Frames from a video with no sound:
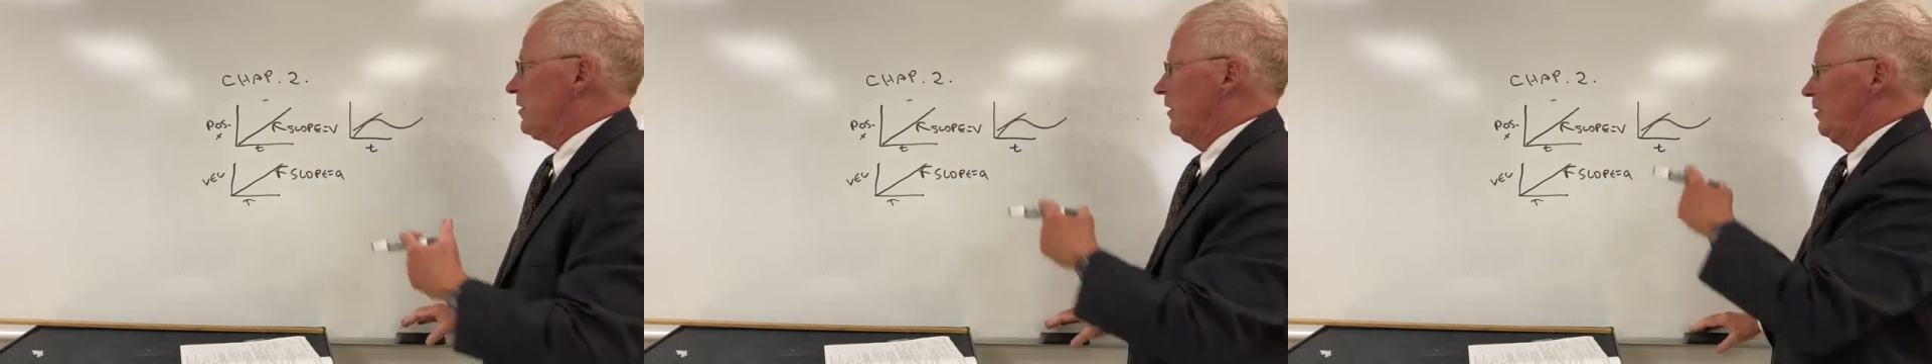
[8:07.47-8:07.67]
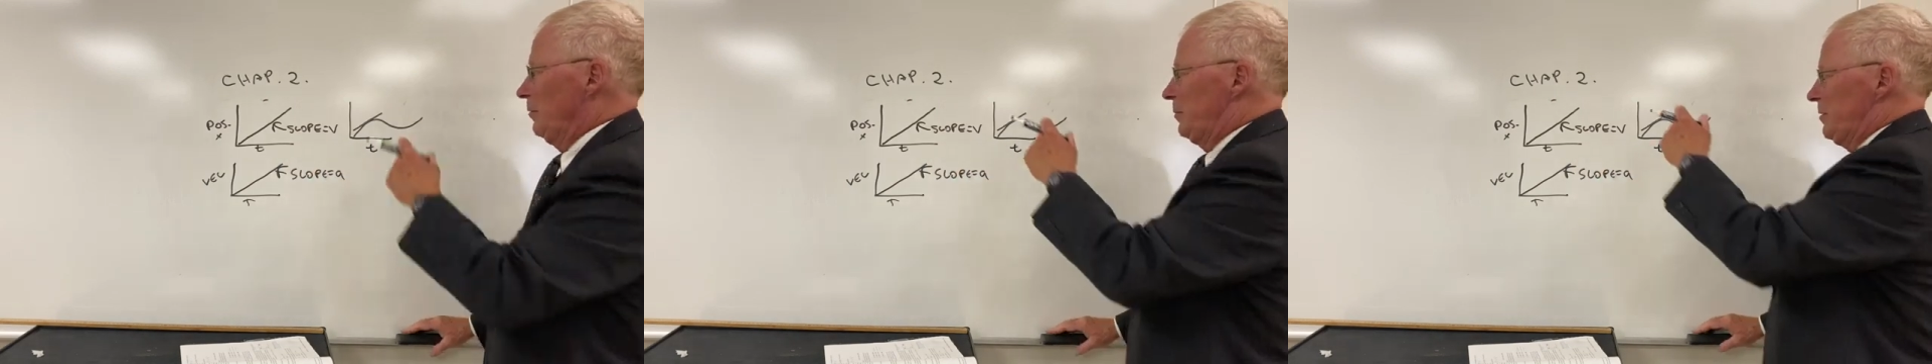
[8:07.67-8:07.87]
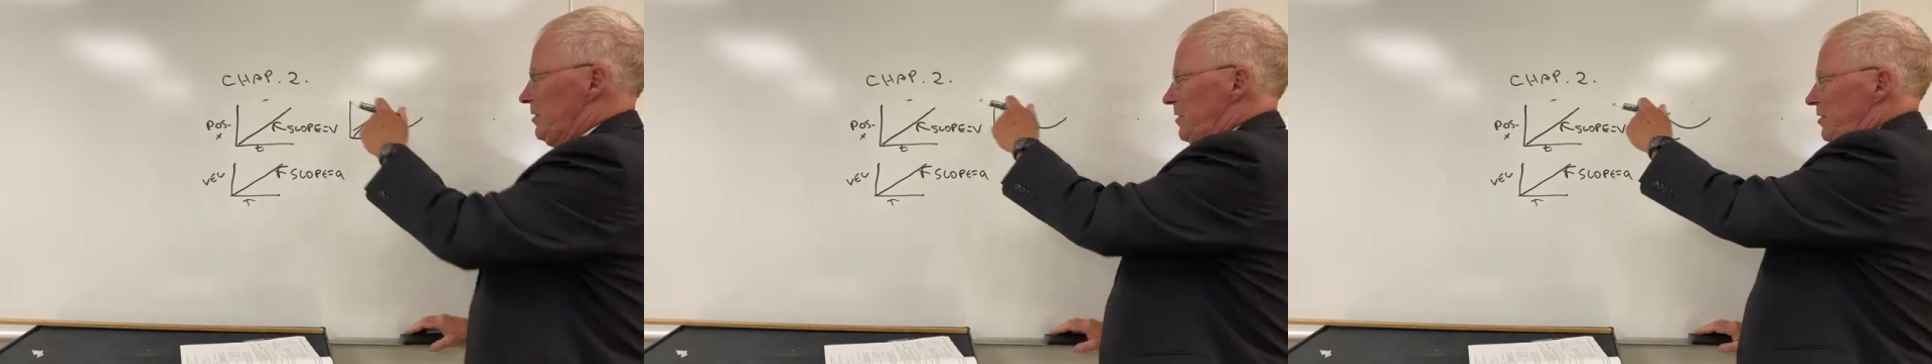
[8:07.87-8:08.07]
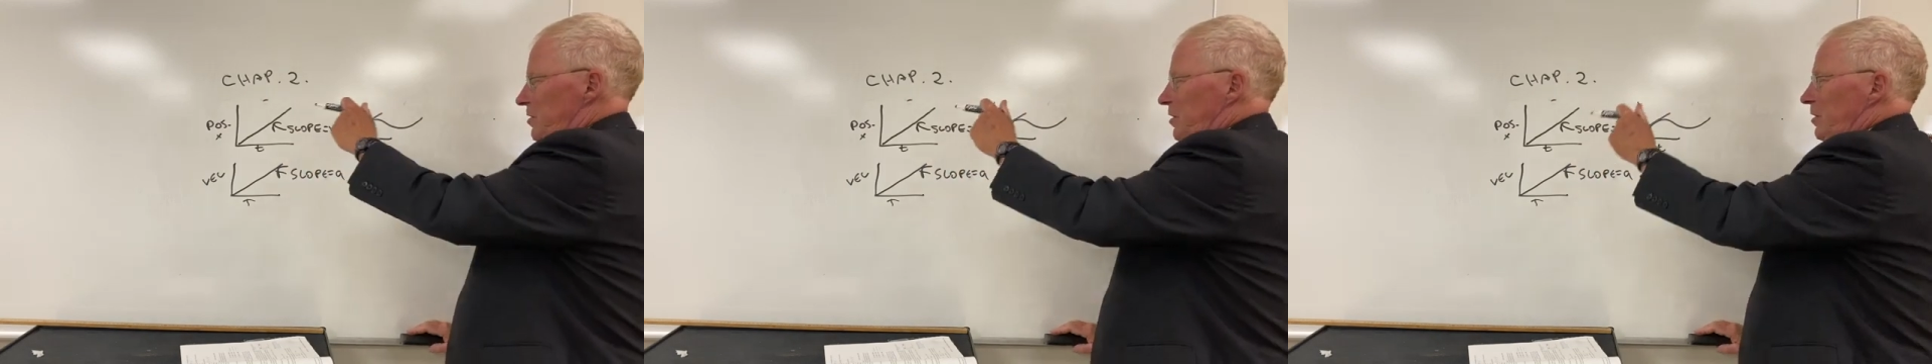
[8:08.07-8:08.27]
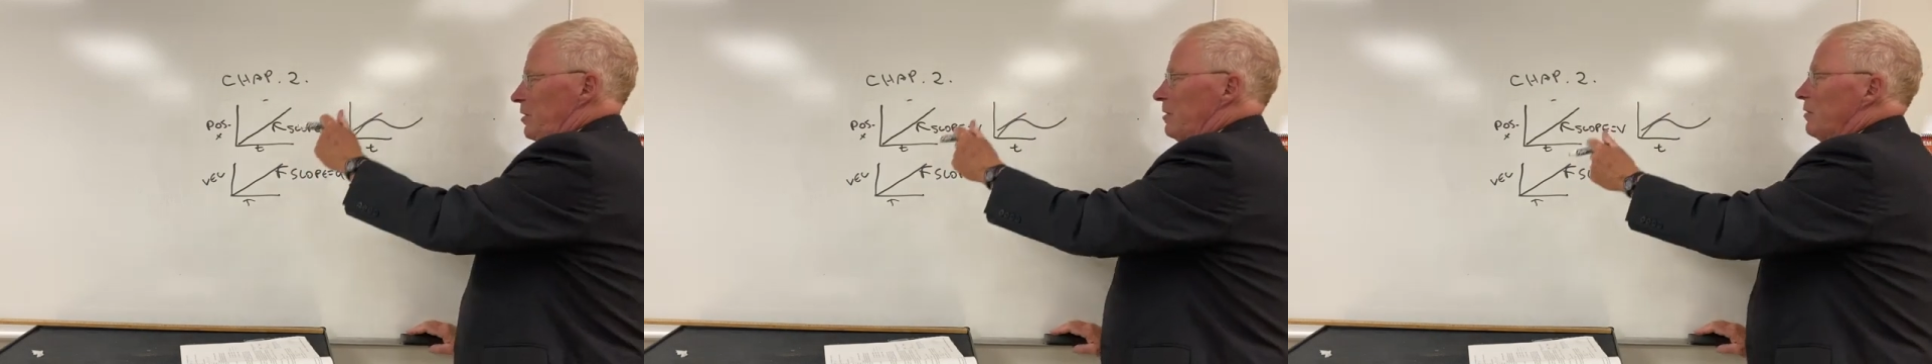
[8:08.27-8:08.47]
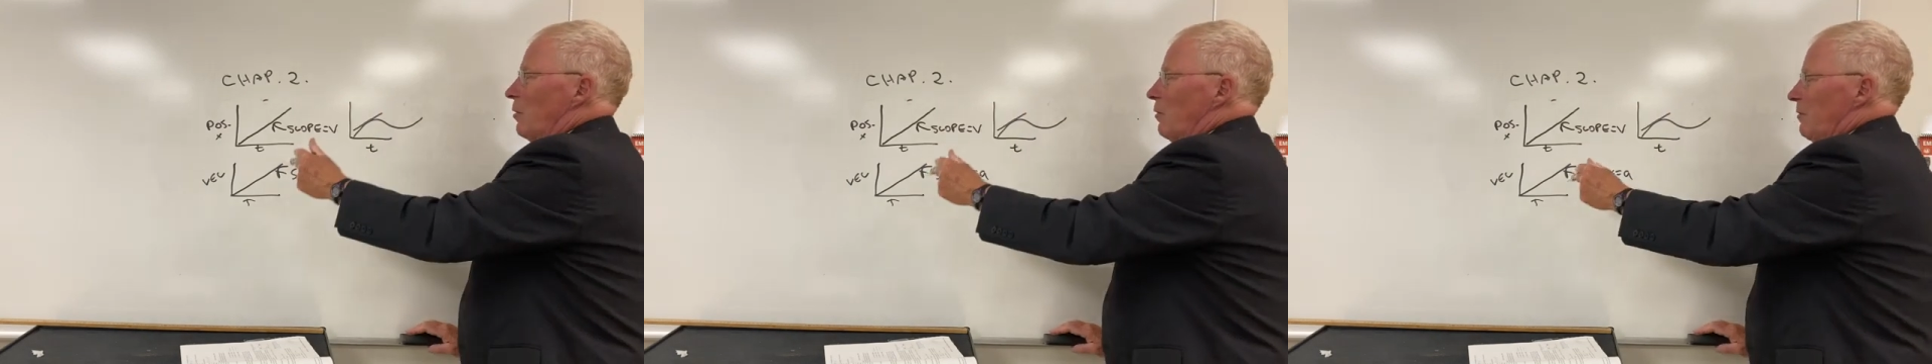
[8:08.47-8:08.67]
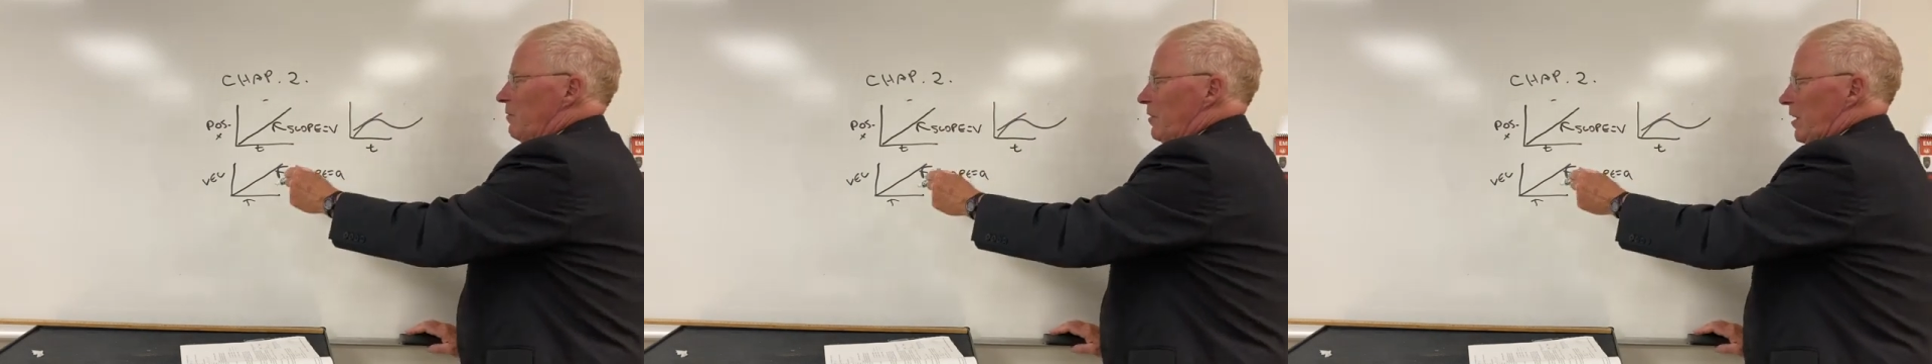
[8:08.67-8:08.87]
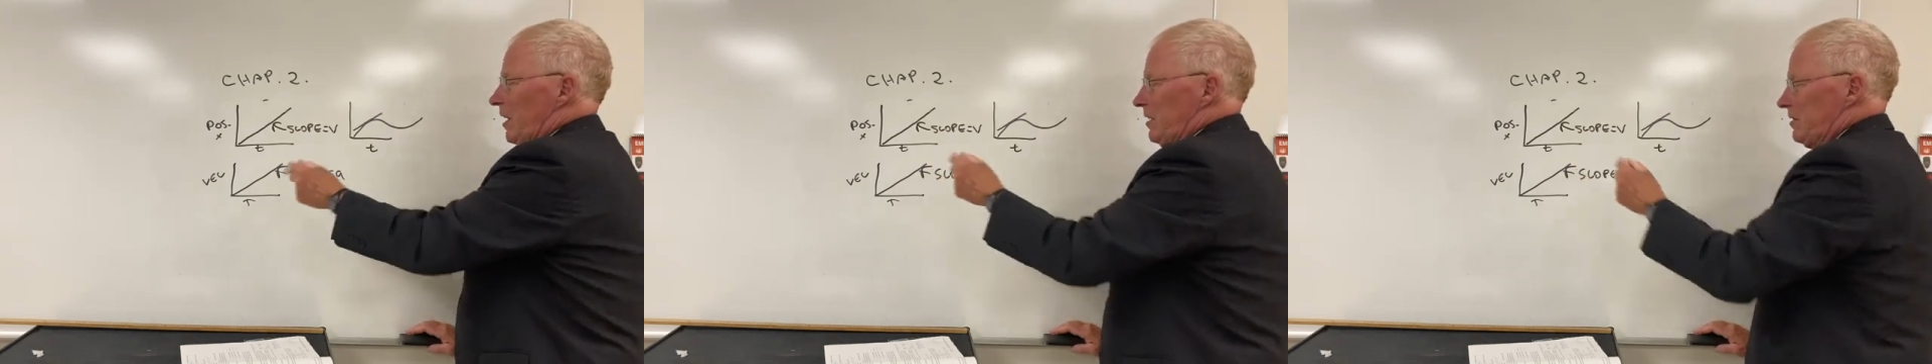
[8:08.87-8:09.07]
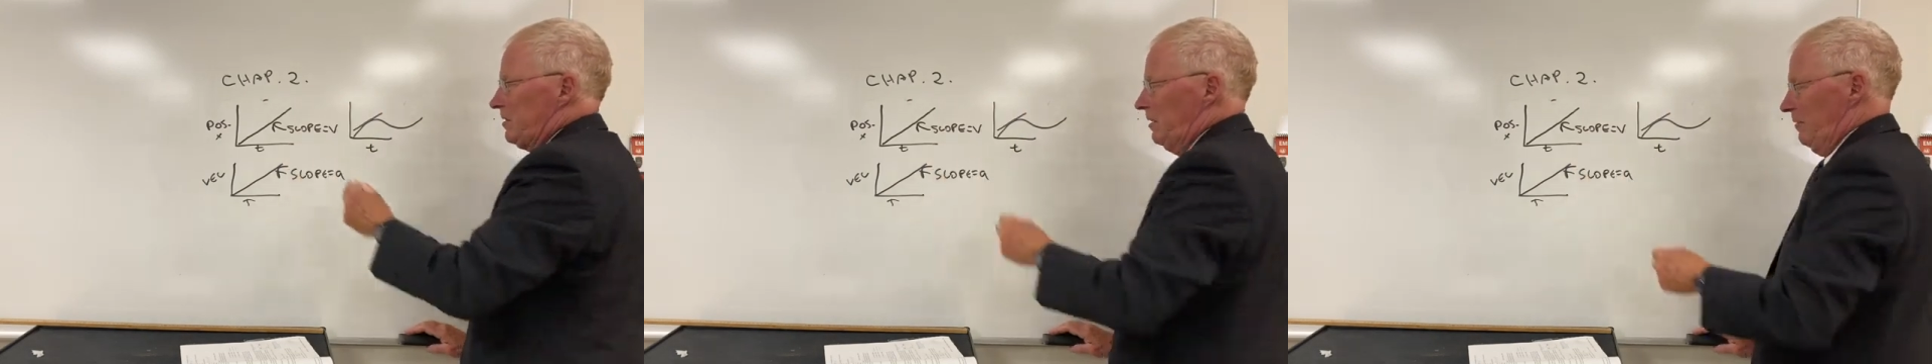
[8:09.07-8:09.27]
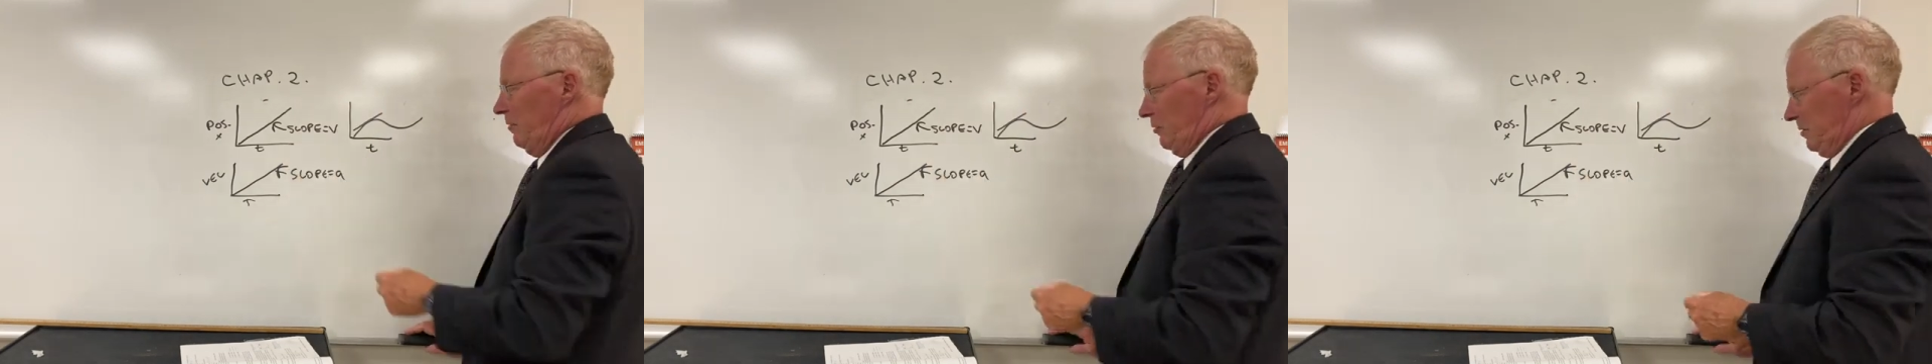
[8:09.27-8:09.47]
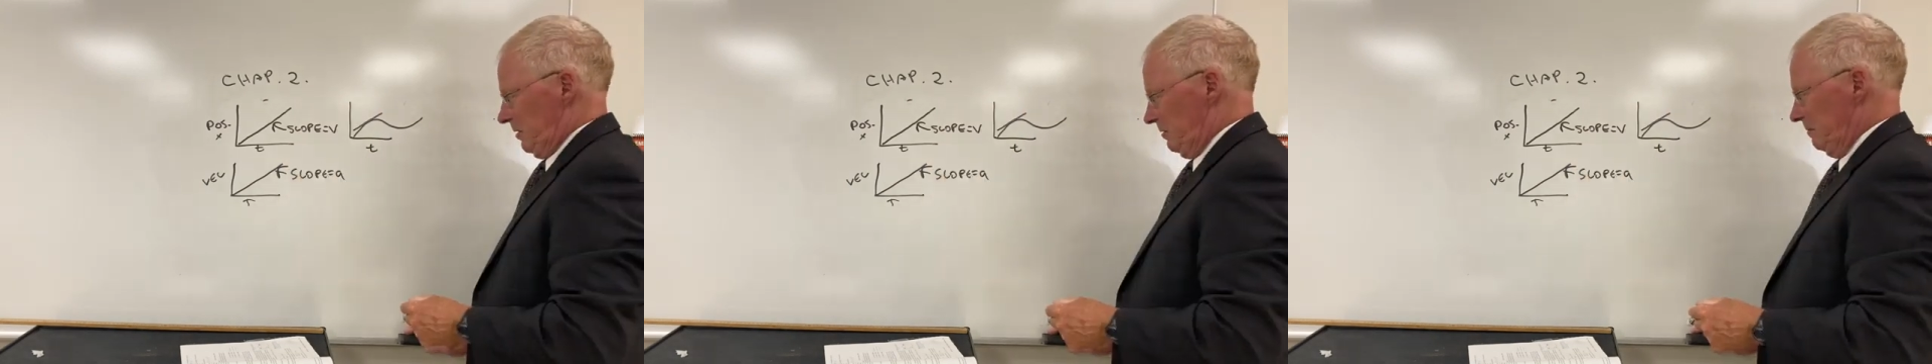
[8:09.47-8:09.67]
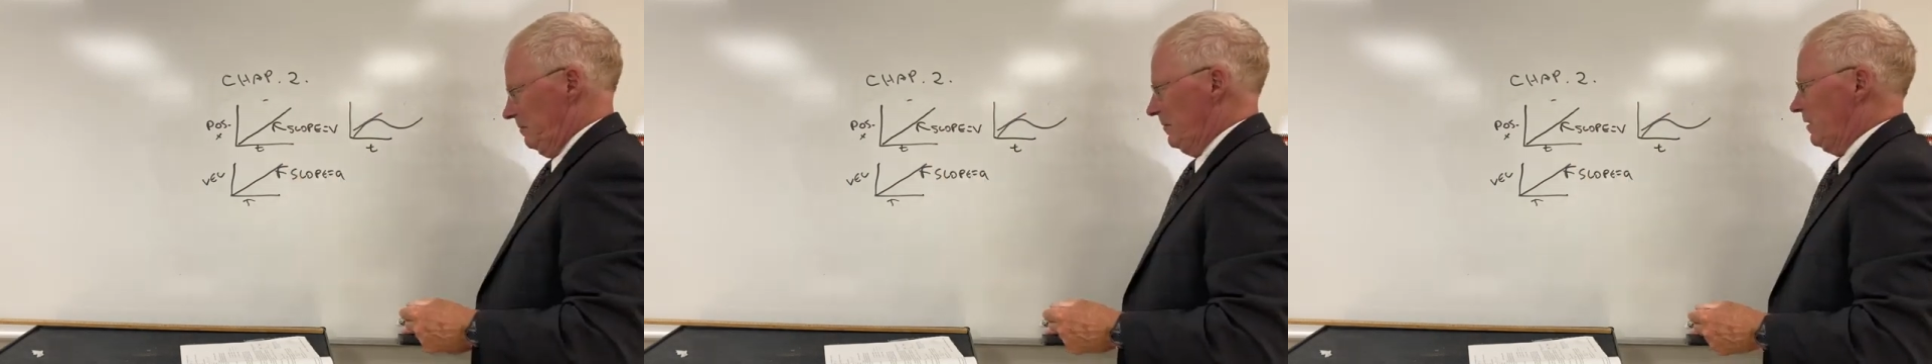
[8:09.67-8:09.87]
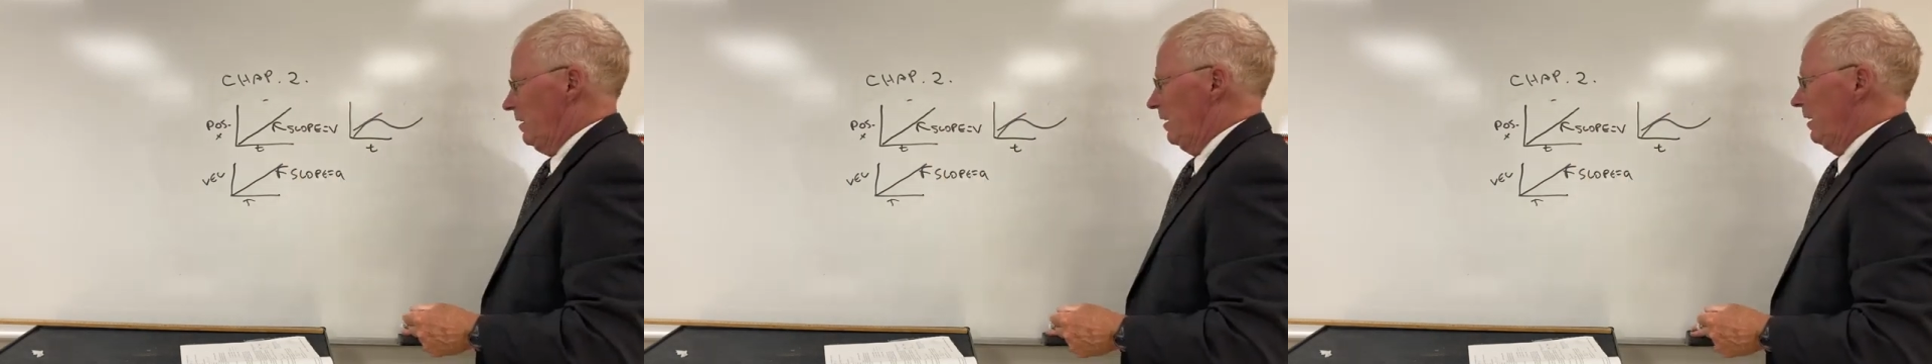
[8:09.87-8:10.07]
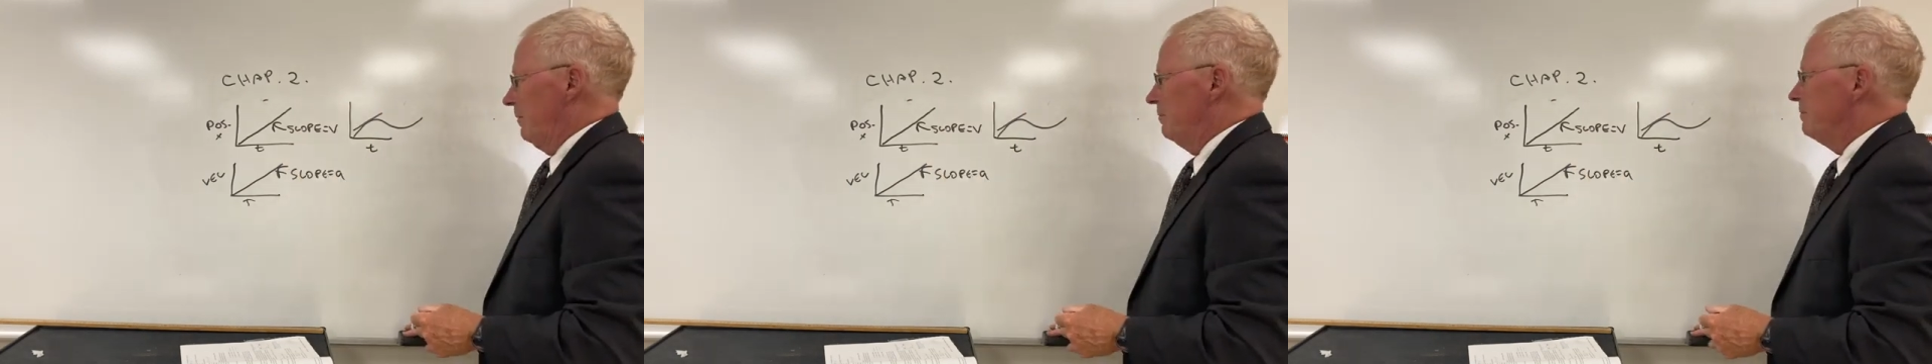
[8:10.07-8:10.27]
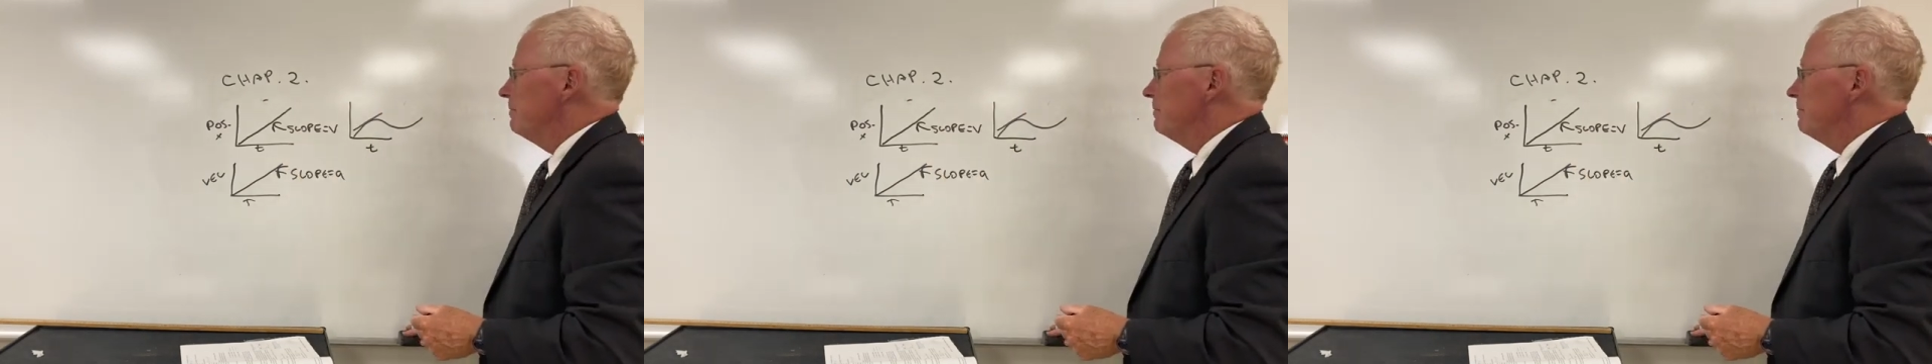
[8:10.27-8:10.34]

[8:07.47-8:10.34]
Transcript: either position or velocity versus time.